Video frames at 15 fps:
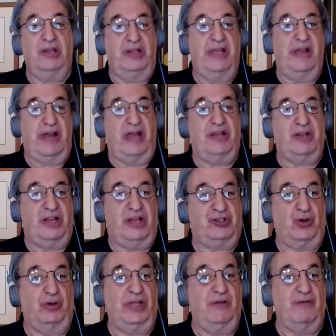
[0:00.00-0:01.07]
and
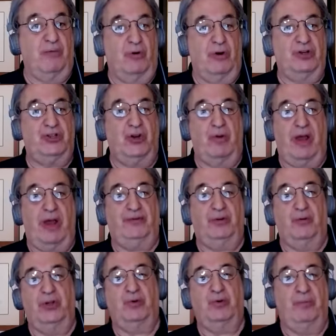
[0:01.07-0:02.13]
certainly even more so
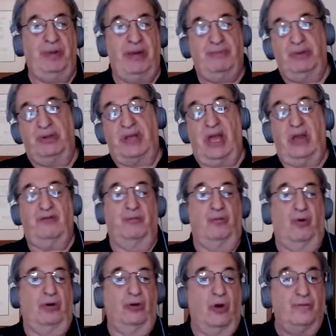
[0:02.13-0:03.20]
afterwards, when people came from
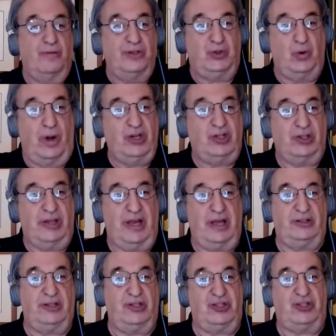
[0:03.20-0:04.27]
all over
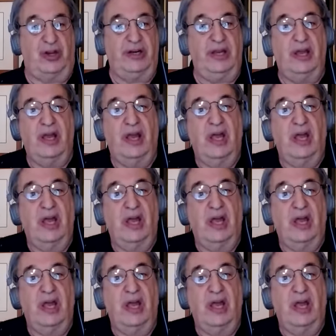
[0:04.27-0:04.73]
Deutschland to study,